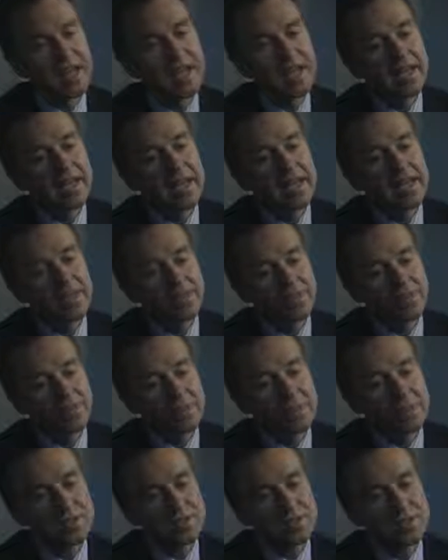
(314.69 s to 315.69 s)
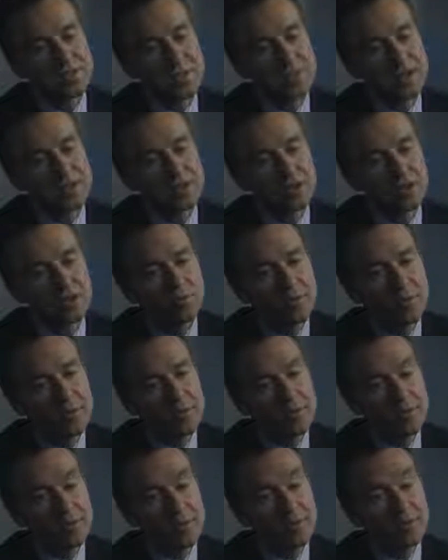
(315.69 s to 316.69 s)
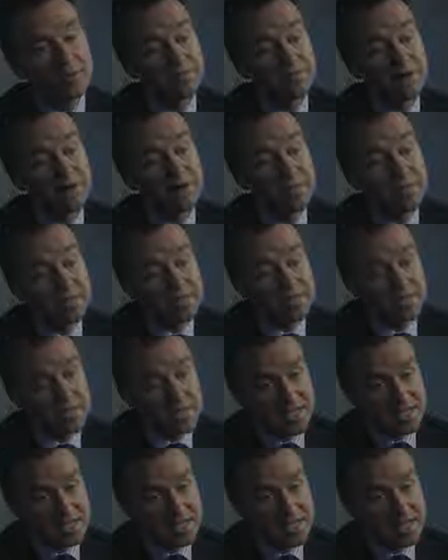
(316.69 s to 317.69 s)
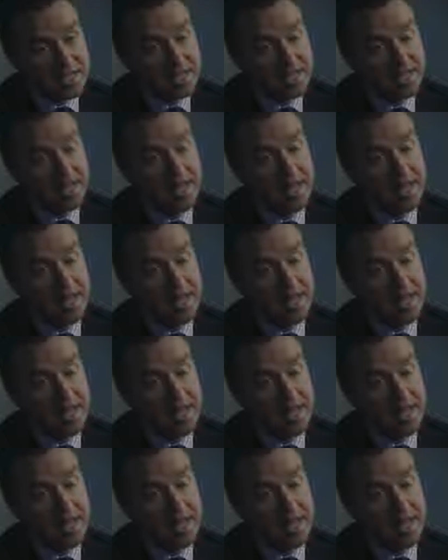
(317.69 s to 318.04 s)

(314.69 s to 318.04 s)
Again, to focus on melanoma, we have the very exciting